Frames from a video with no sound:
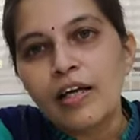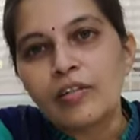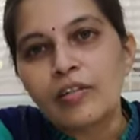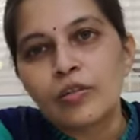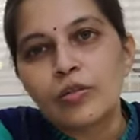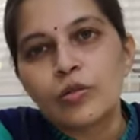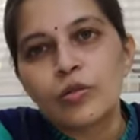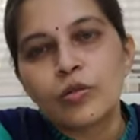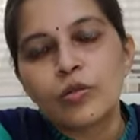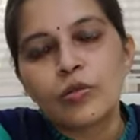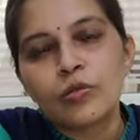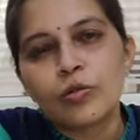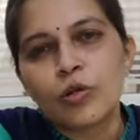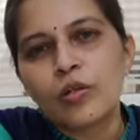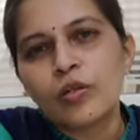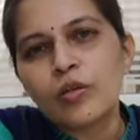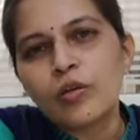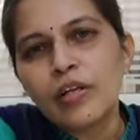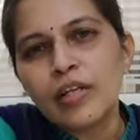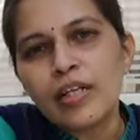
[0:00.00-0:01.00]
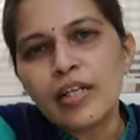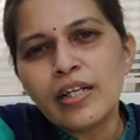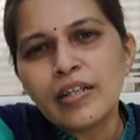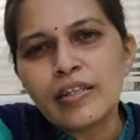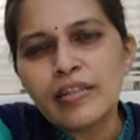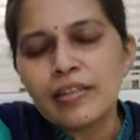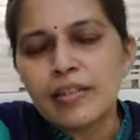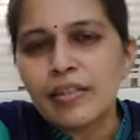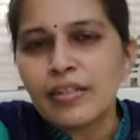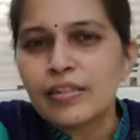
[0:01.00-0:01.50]
So not only
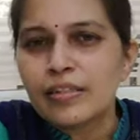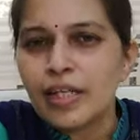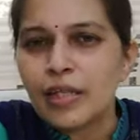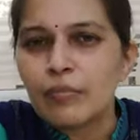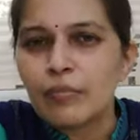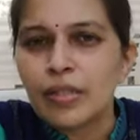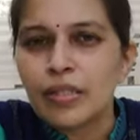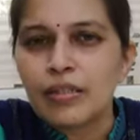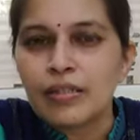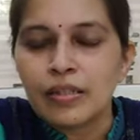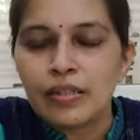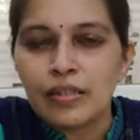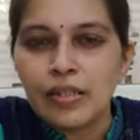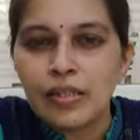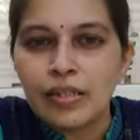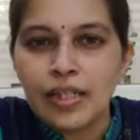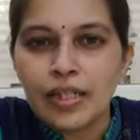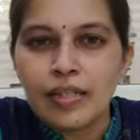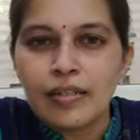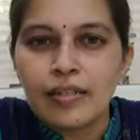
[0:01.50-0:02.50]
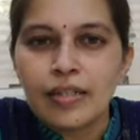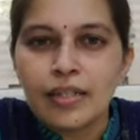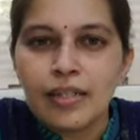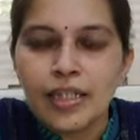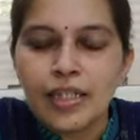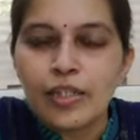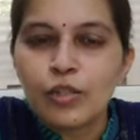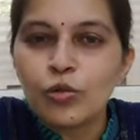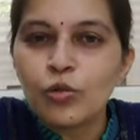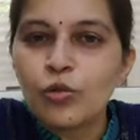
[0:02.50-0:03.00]
interior design, but then it can
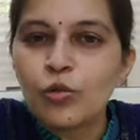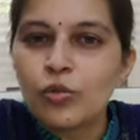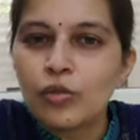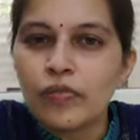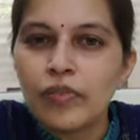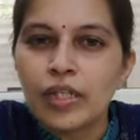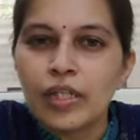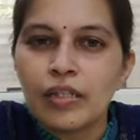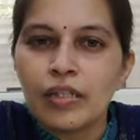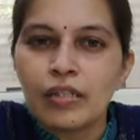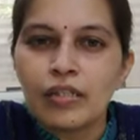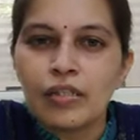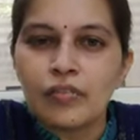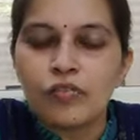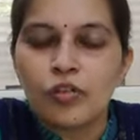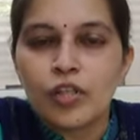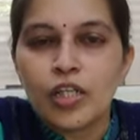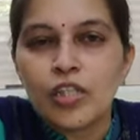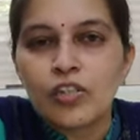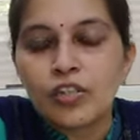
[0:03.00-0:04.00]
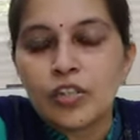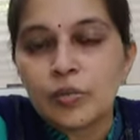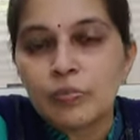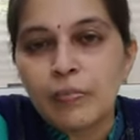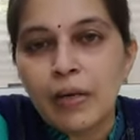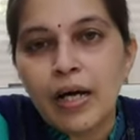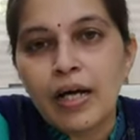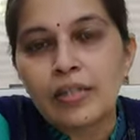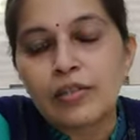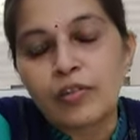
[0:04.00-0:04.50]
take you to a various voracious
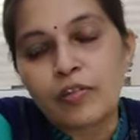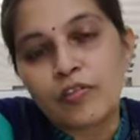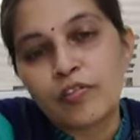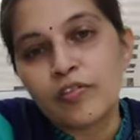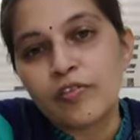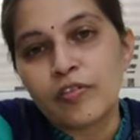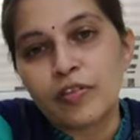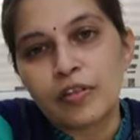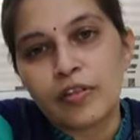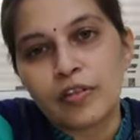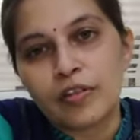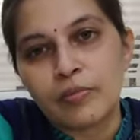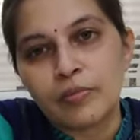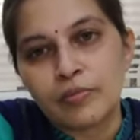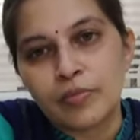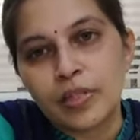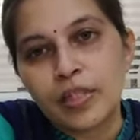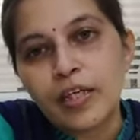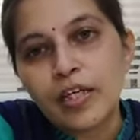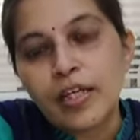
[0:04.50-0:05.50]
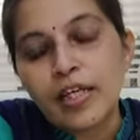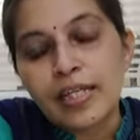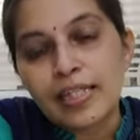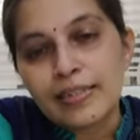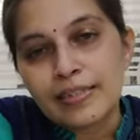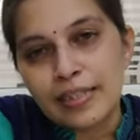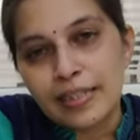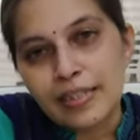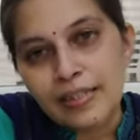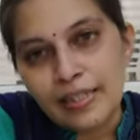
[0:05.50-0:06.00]
path of
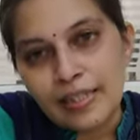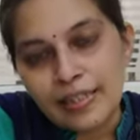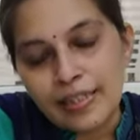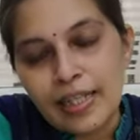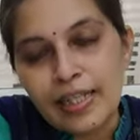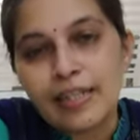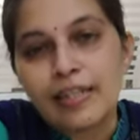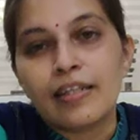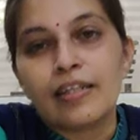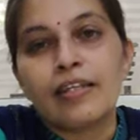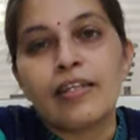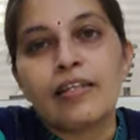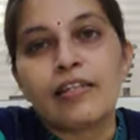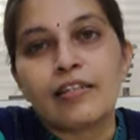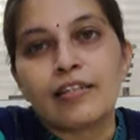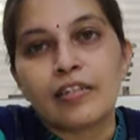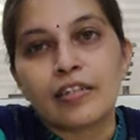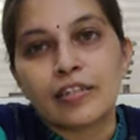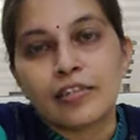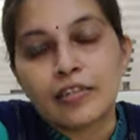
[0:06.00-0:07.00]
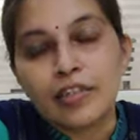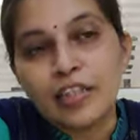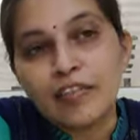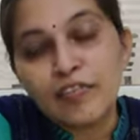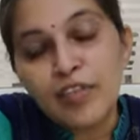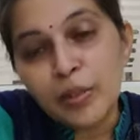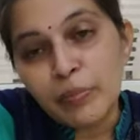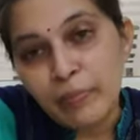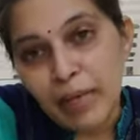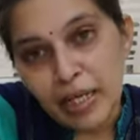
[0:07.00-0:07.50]
set designing,
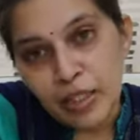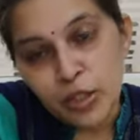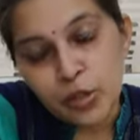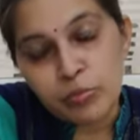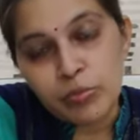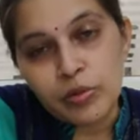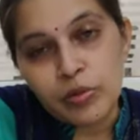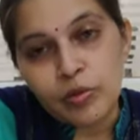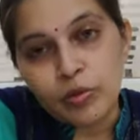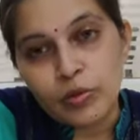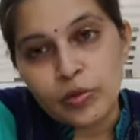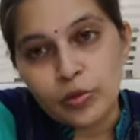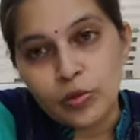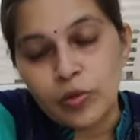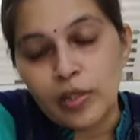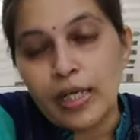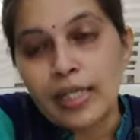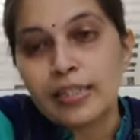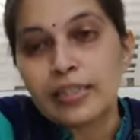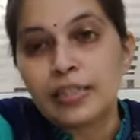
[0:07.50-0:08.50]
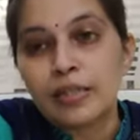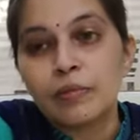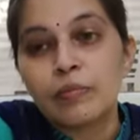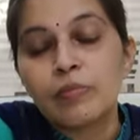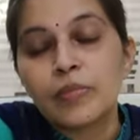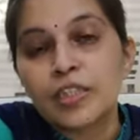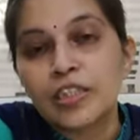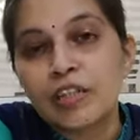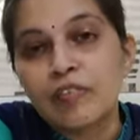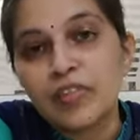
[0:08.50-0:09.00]
event management also, and
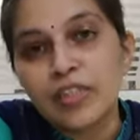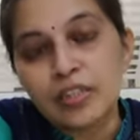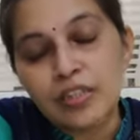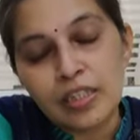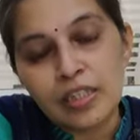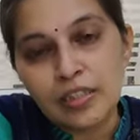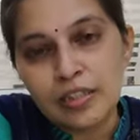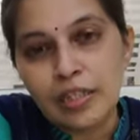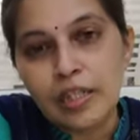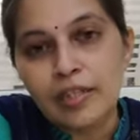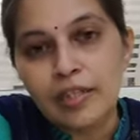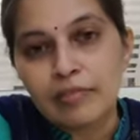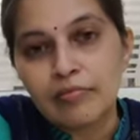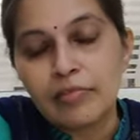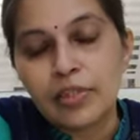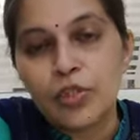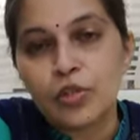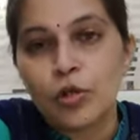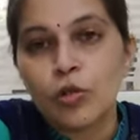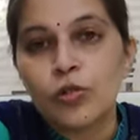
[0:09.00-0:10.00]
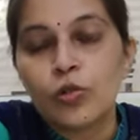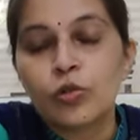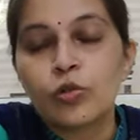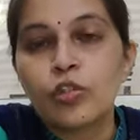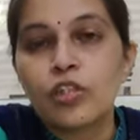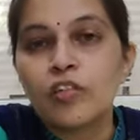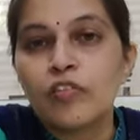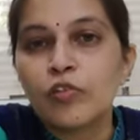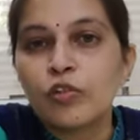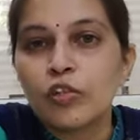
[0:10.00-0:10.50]
some service consultants, which
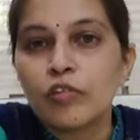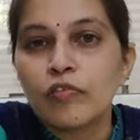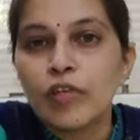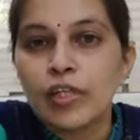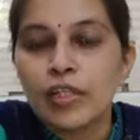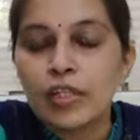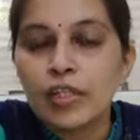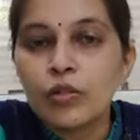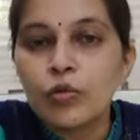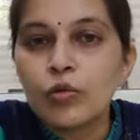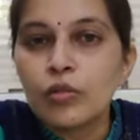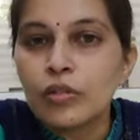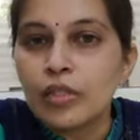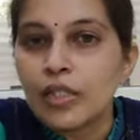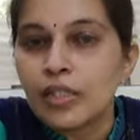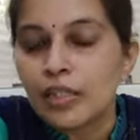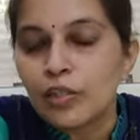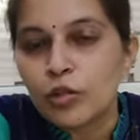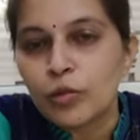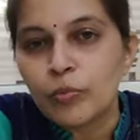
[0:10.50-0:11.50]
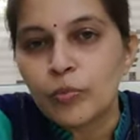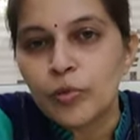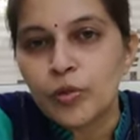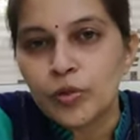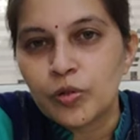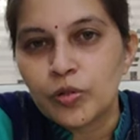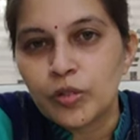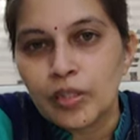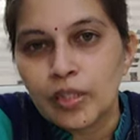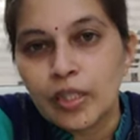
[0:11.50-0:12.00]
also give you a very good career
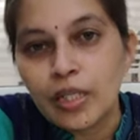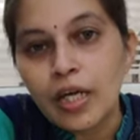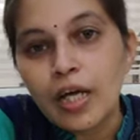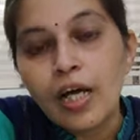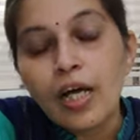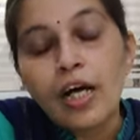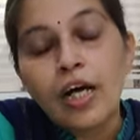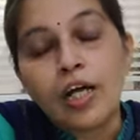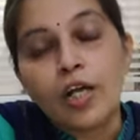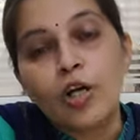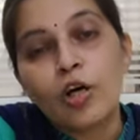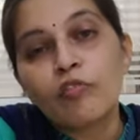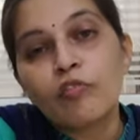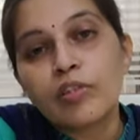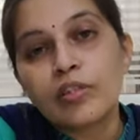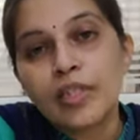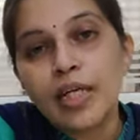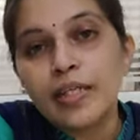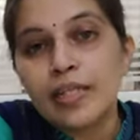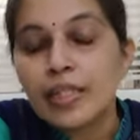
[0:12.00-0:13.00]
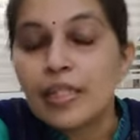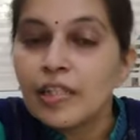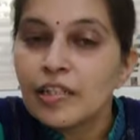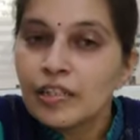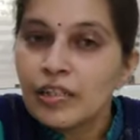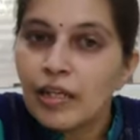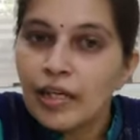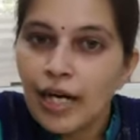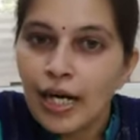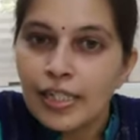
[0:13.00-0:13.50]
opportunity. Along with that,
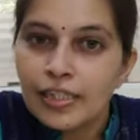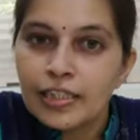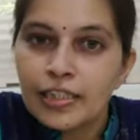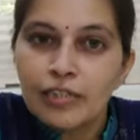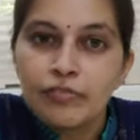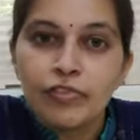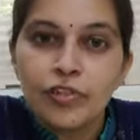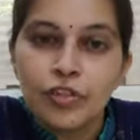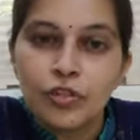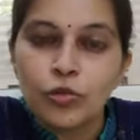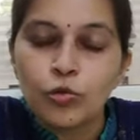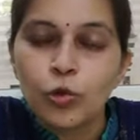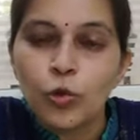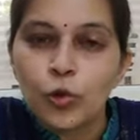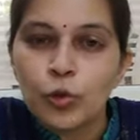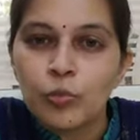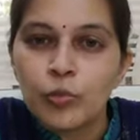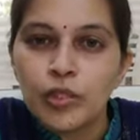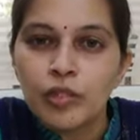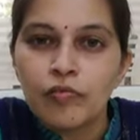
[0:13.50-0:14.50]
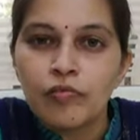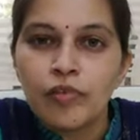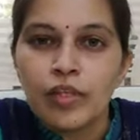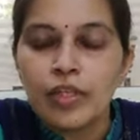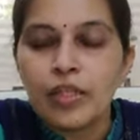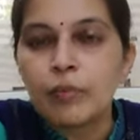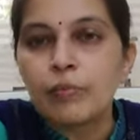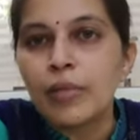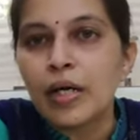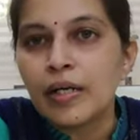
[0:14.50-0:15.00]
interior landscape, which is going to be a
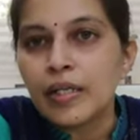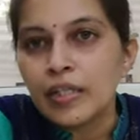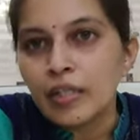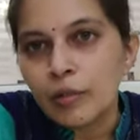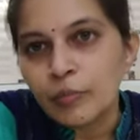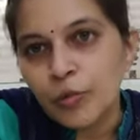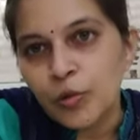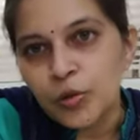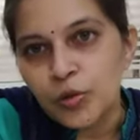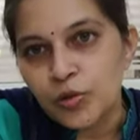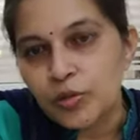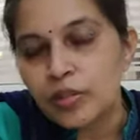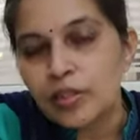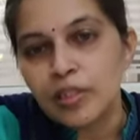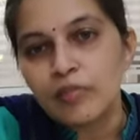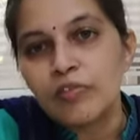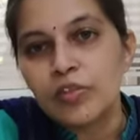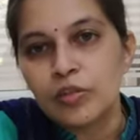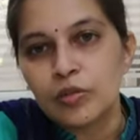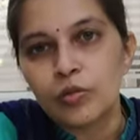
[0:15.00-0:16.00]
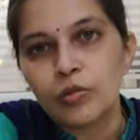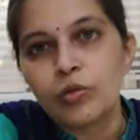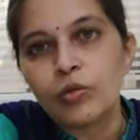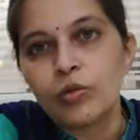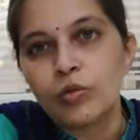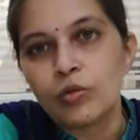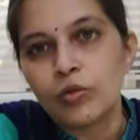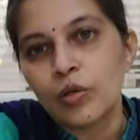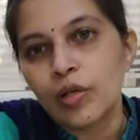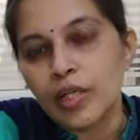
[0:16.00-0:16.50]
very budding opportunity, which is
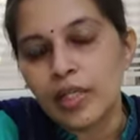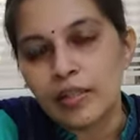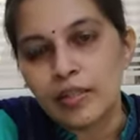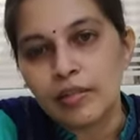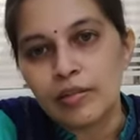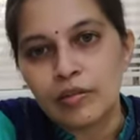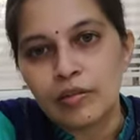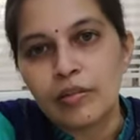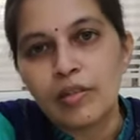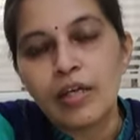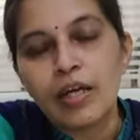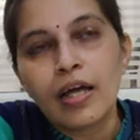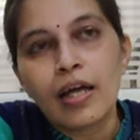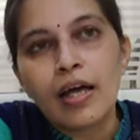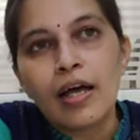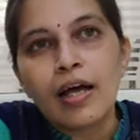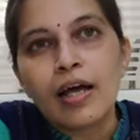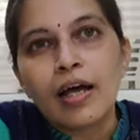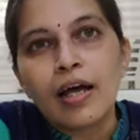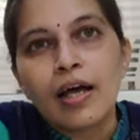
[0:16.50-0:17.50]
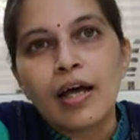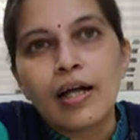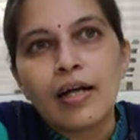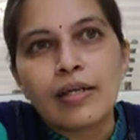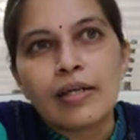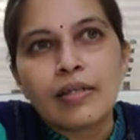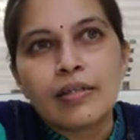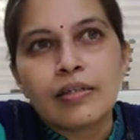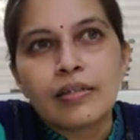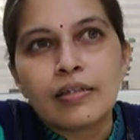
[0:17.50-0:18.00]
going to go later on.
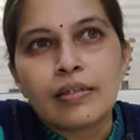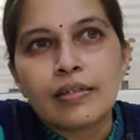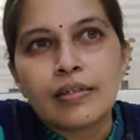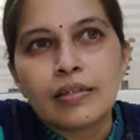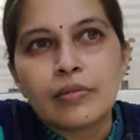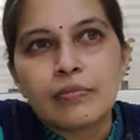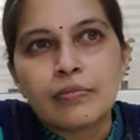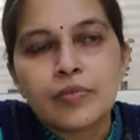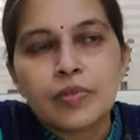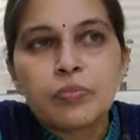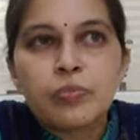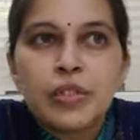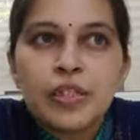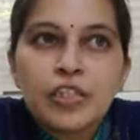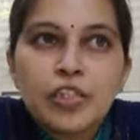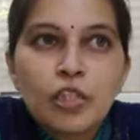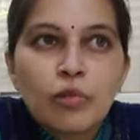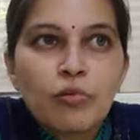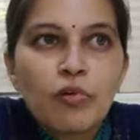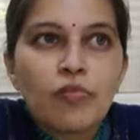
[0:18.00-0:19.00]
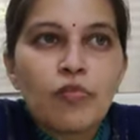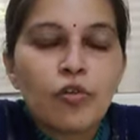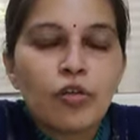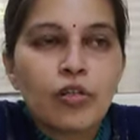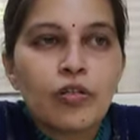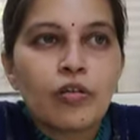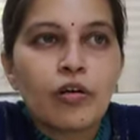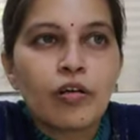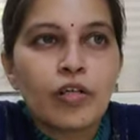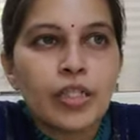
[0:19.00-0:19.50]
And speaking about
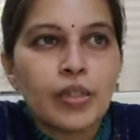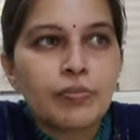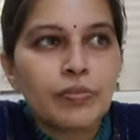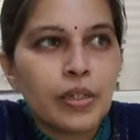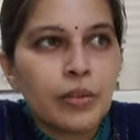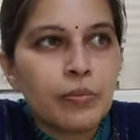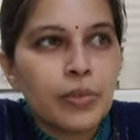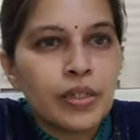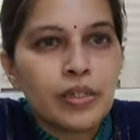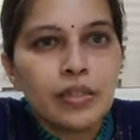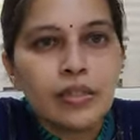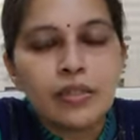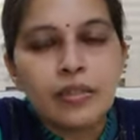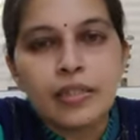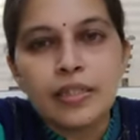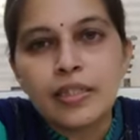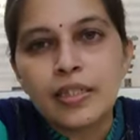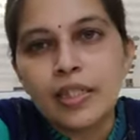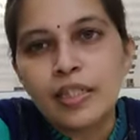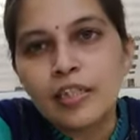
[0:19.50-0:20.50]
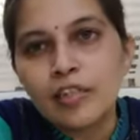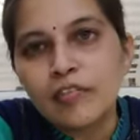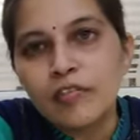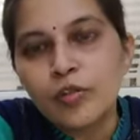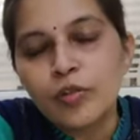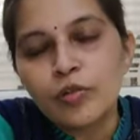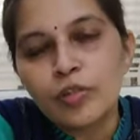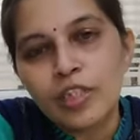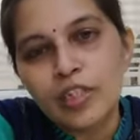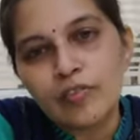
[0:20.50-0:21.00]
Floret College, maybe it can give
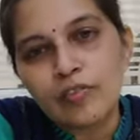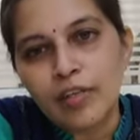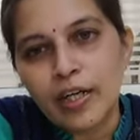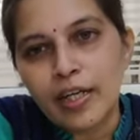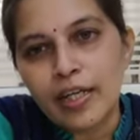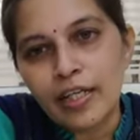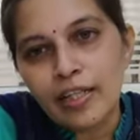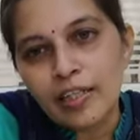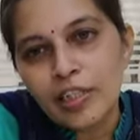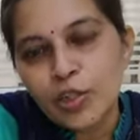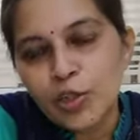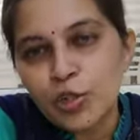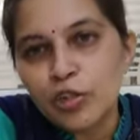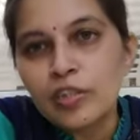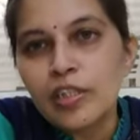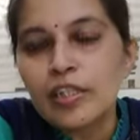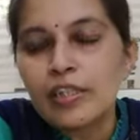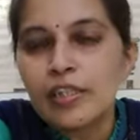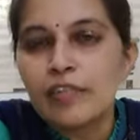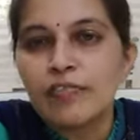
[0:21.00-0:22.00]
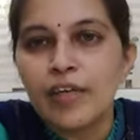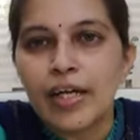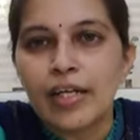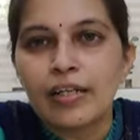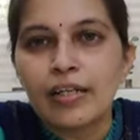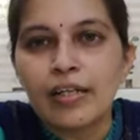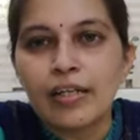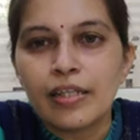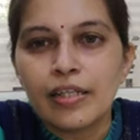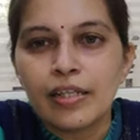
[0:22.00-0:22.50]
you these, I can assure that the
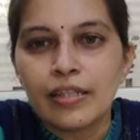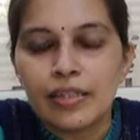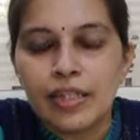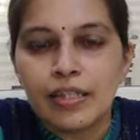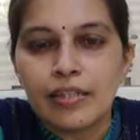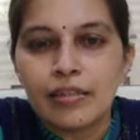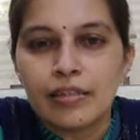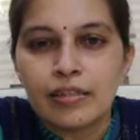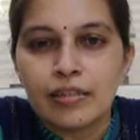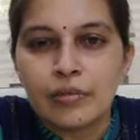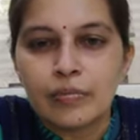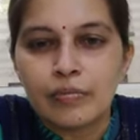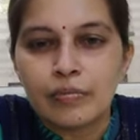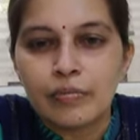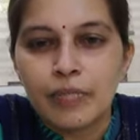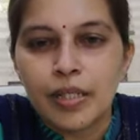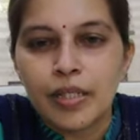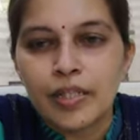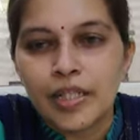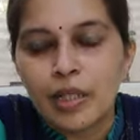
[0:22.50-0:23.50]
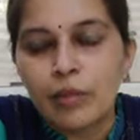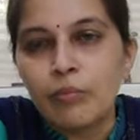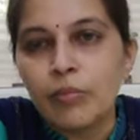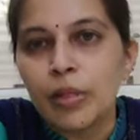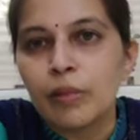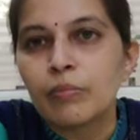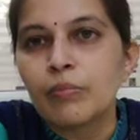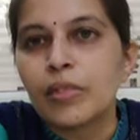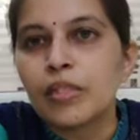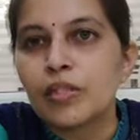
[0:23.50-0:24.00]
faculties and my team
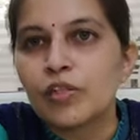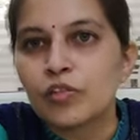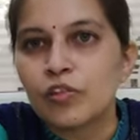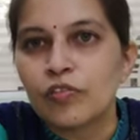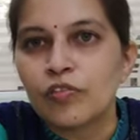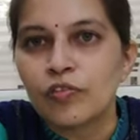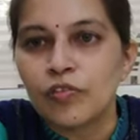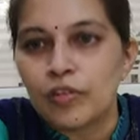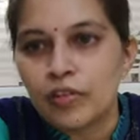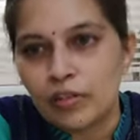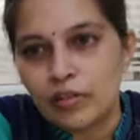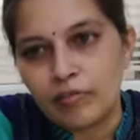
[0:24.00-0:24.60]
members of